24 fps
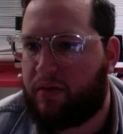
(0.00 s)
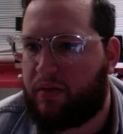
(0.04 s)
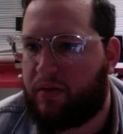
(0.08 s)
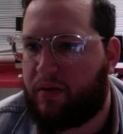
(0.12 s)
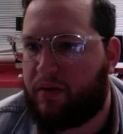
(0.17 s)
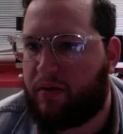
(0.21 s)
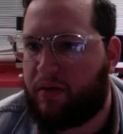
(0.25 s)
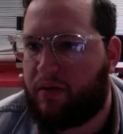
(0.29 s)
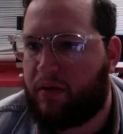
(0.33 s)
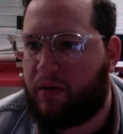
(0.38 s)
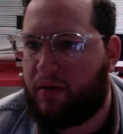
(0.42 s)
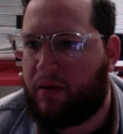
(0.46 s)

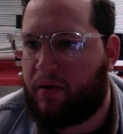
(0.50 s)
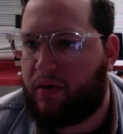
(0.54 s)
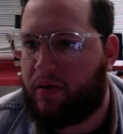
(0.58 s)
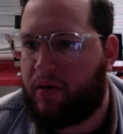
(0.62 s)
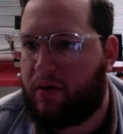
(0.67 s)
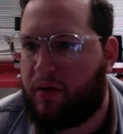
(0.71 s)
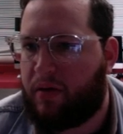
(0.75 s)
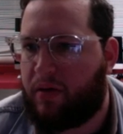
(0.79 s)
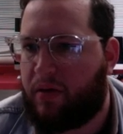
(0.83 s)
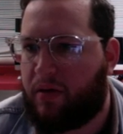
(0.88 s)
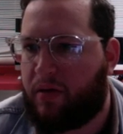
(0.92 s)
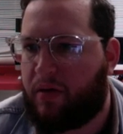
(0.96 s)

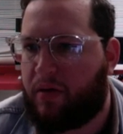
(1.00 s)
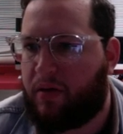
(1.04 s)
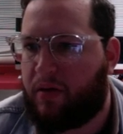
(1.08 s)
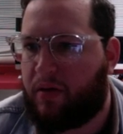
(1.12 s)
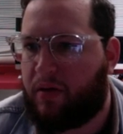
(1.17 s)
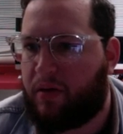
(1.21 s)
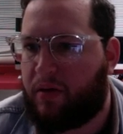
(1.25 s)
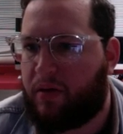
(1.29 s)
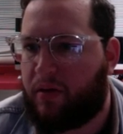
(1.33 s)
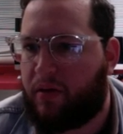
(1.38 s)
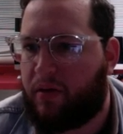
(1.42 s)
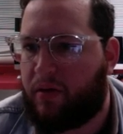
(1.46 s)

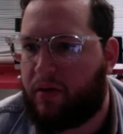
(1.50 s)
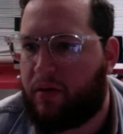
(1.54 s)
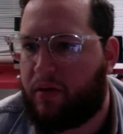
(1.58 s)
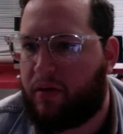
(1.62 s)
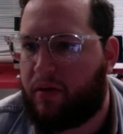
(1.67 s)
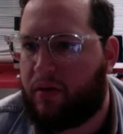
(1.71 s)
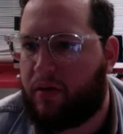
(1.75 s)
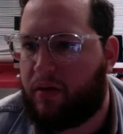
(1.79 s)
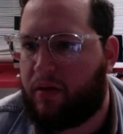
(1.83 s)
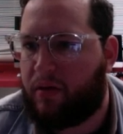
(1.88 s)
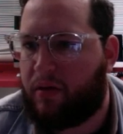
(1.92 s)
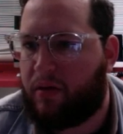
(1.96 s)

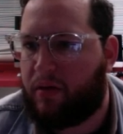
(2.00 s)
No one is speaking in this clip.